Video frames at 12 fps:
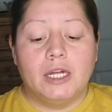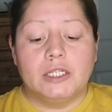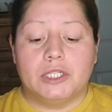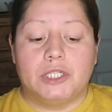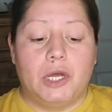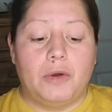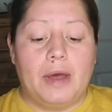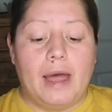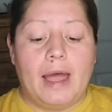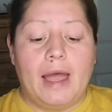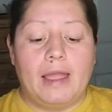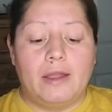So
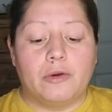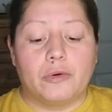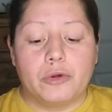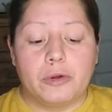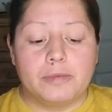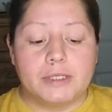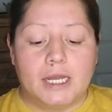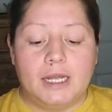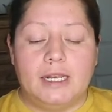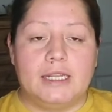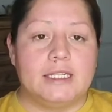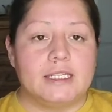I grouped
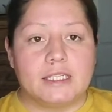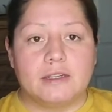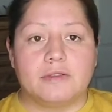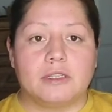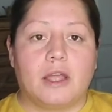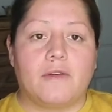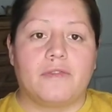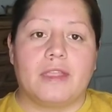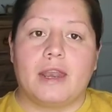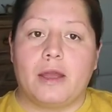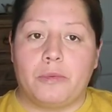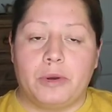a list of stuff that
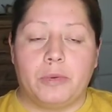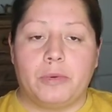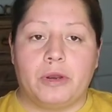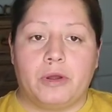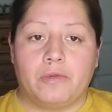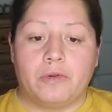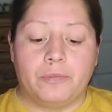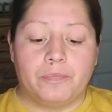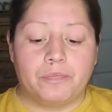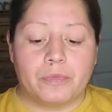I want to run over.